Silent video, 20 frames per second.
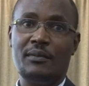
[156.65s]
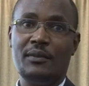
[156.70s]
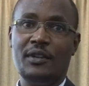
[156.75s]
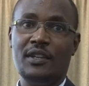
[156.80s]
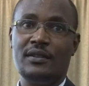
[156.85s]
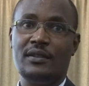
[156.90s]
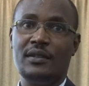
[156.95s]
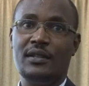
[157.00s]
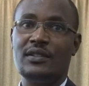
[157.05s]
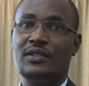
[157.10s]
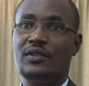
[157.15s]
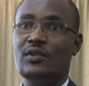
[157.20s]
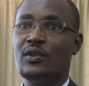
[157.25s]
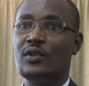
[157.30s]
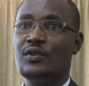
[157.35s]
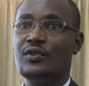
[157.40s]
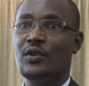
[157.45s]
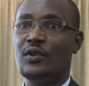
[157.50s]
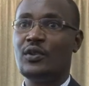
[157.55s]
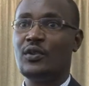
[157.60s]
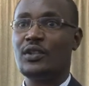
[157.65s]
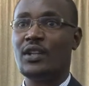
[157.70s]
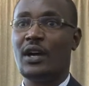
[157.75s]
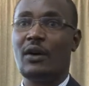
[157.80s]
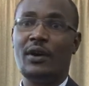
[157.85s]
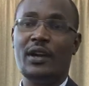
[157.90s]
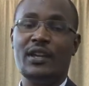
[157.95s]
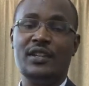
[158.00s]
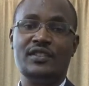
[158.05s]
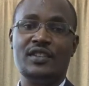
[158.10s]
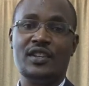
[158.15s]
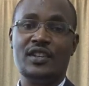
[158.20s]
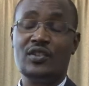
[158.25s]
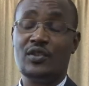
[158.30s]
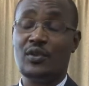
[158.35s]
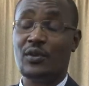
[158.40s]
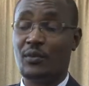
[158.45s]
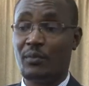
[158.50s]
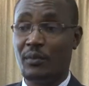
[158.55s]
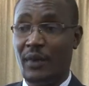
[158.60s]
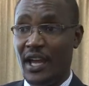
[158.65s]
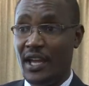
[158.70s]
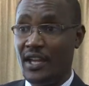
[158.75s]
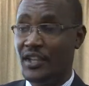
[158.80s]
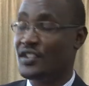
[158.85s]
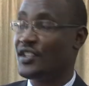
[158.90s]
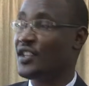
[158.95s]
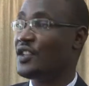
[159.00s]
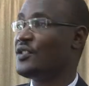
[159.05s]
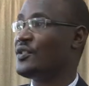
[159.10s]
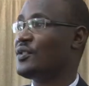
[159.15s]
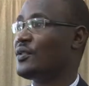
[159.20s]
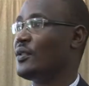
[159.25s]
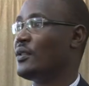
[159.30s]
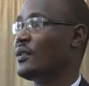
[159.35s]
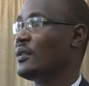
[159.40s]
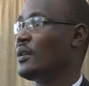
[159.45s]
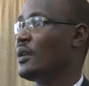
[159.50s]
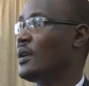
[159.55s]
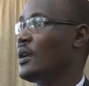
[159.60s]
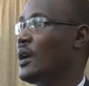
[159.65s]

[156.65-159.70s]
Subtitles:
I mean, it's also not our intention or my intention